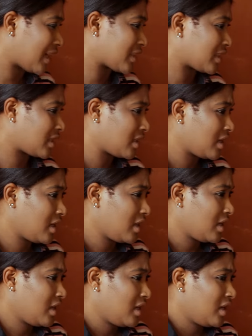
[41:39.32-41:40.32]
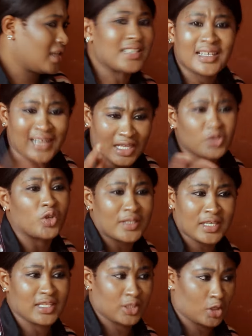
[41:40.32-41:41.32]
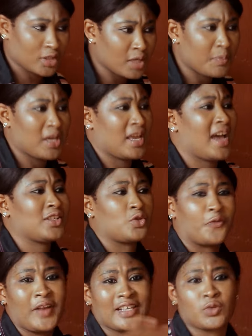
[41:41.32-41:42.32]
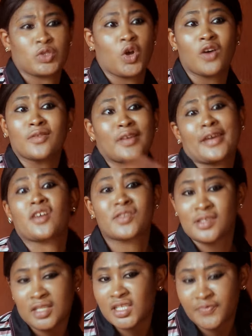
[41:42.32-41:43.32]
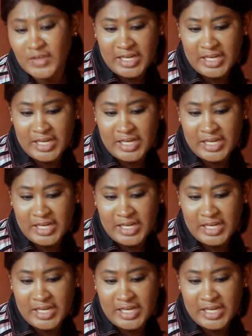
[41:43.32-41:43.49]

that. He's an adult, yes. Does it mean he has to flirt with all the girls in this